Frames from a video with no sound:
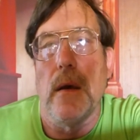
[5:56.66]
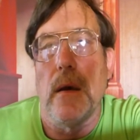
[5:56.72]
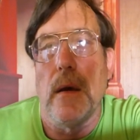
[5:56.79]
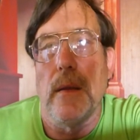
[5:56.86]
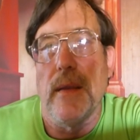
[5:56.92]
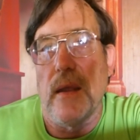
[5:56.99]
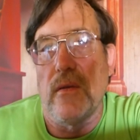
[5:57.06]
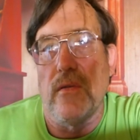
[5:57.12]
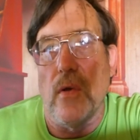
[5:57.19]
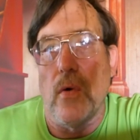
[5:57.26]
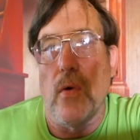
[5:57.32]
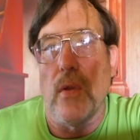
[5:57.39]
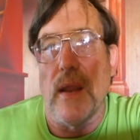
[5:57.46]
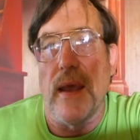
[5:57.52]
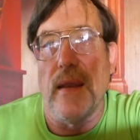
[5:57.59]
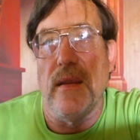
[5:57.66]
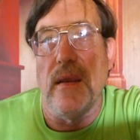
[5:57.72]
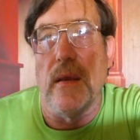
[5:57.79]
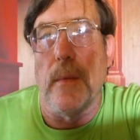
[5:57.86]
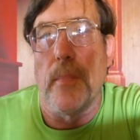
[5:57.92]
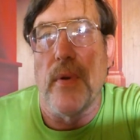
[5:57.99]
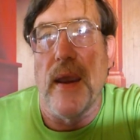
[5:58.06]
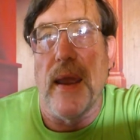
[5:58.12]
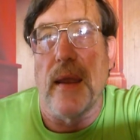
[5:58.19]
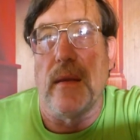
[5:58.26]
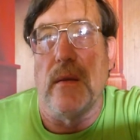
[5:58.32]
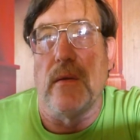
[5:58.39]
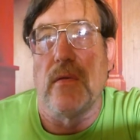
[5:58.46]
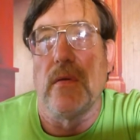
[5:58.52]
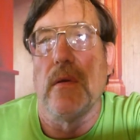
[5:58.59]
That's the whole idea of
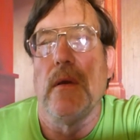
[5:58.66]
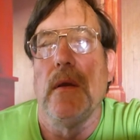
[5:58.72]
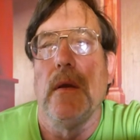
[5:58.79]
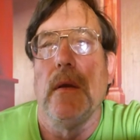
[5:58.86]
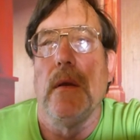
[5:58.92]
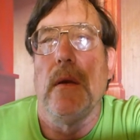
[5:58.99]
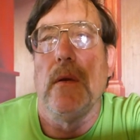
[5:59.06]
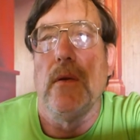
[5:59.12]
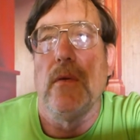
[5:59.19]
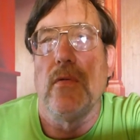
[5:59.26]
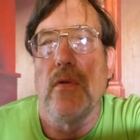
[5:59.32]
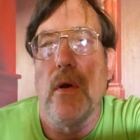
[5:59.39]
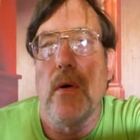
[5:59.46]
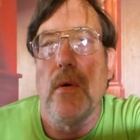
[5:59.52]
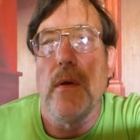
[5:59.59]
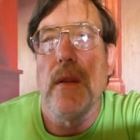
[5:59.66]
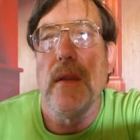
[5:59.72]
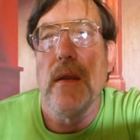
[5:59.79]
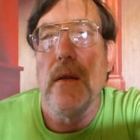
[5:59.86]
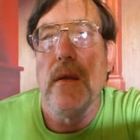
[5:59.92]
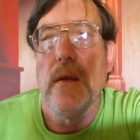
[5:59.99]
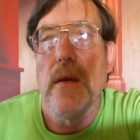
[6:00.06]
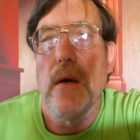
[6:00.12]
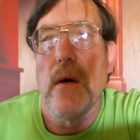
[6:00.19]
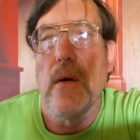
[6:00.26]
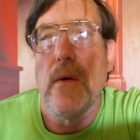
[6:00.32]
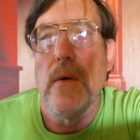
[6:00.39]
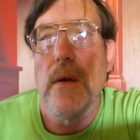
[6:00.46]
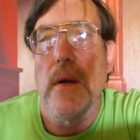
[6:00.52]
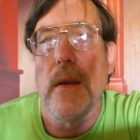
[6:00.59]
practice. So there you
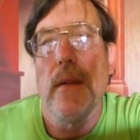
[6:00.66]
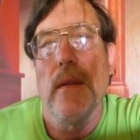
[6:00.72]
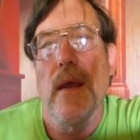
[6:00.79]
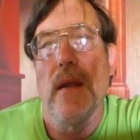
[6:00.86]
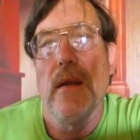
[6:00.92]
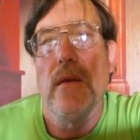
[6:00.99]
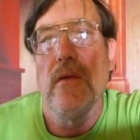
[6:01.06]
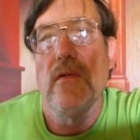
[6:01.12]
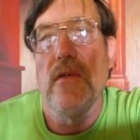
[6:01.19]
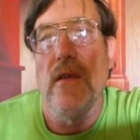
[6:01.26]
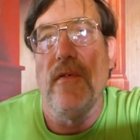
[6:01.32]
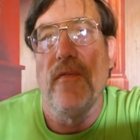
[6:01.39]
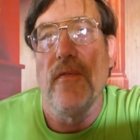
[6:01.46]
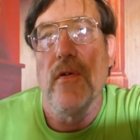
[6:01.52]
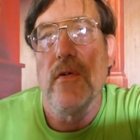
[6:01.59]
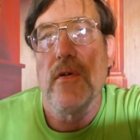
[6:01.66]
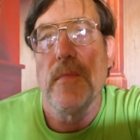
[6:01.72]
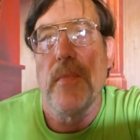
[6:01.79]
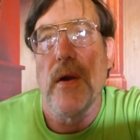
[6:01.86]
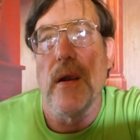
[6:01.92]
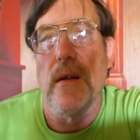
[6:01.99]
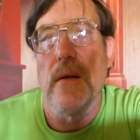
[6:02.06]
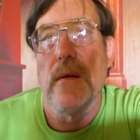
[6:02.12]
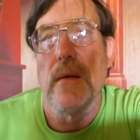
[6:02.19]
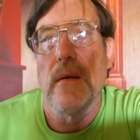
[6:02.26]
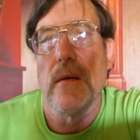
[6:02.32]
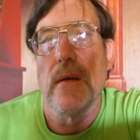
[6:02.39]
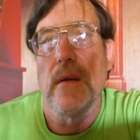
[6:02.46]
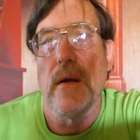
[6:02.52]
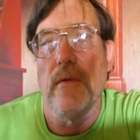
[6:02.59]
go. That is the first part of